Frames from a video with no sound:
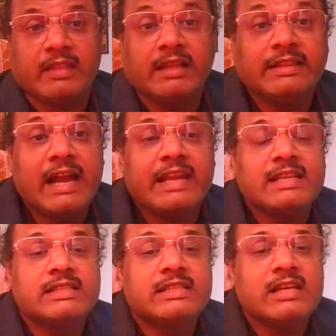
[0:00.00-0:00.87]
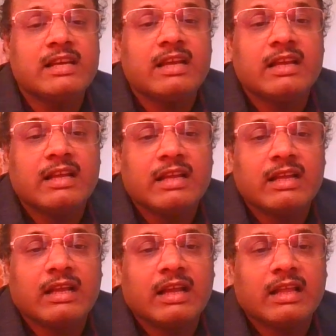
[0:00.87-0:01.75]
That is the
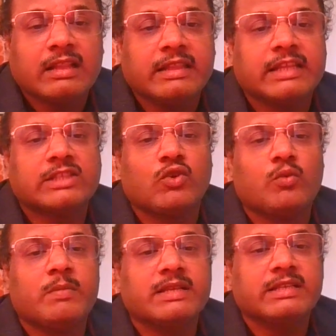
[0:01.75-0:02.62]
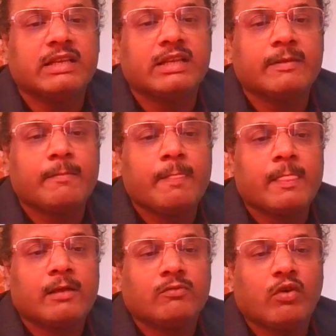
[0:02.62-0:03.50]
this group basically.
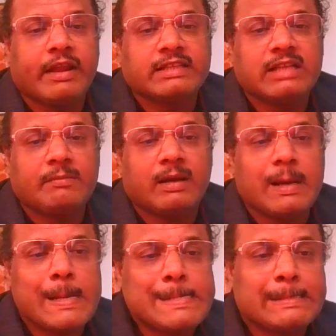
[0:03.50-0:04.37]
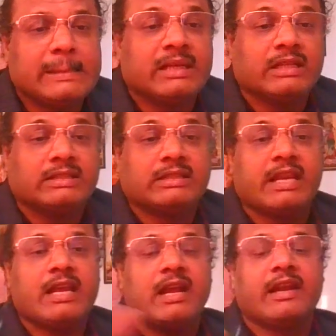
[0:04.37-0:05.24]
For example,
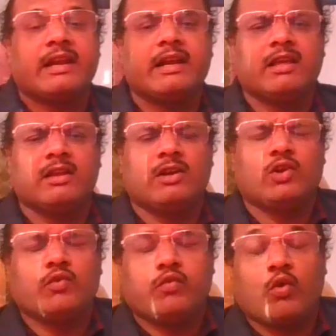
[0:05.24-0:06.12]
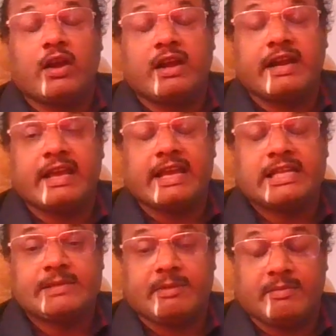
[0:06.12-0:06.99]
300 to 400
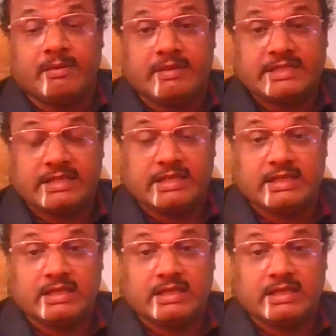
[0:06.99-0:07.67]
age people basically,